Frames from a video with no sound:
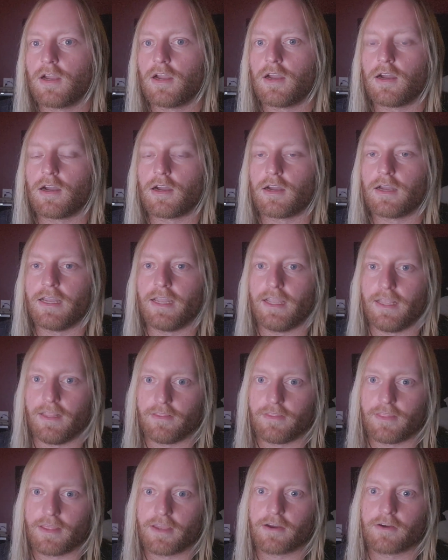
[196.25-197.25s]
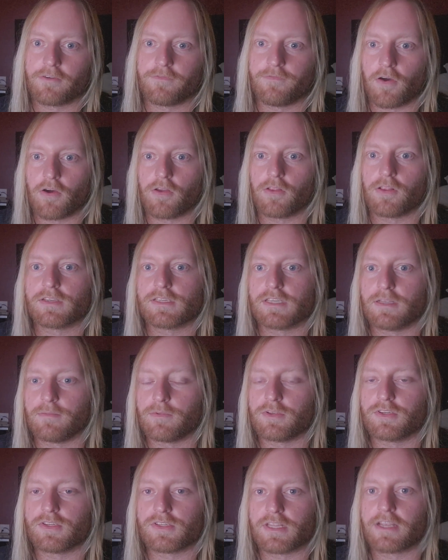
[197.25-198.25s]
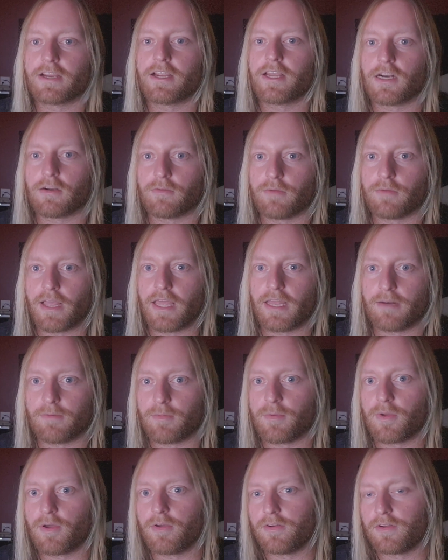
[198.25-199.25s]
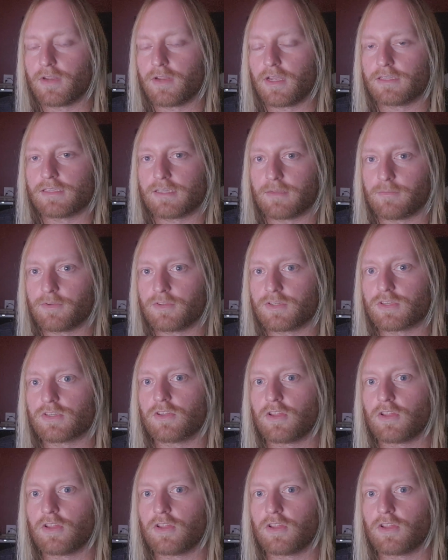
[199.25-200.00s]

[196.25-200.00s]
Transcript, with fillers: and their faunal assemblages, their animal bone assemblages,